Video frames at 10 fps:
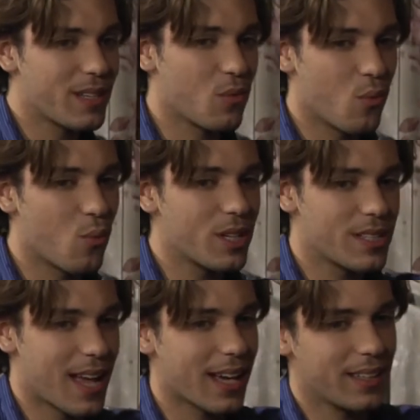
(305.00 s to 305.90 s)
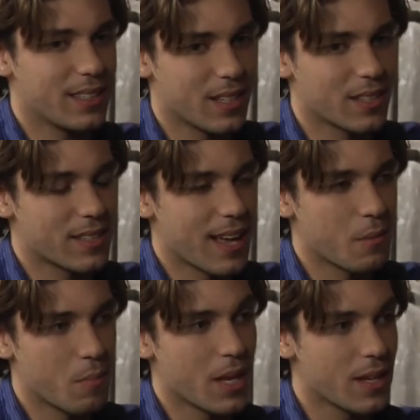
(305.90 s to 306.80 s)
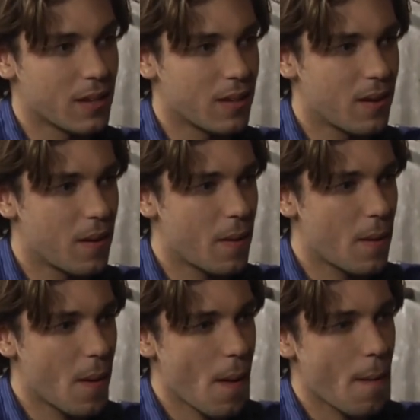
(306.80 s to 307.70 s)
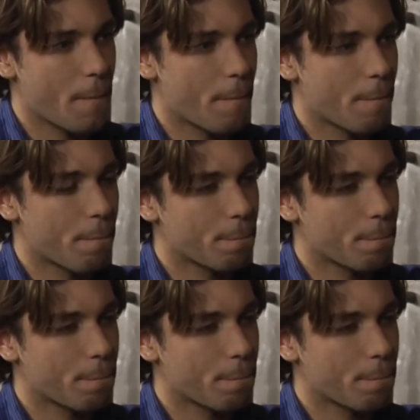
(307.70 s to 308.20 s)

explain what exactly does that mean? Well, like, if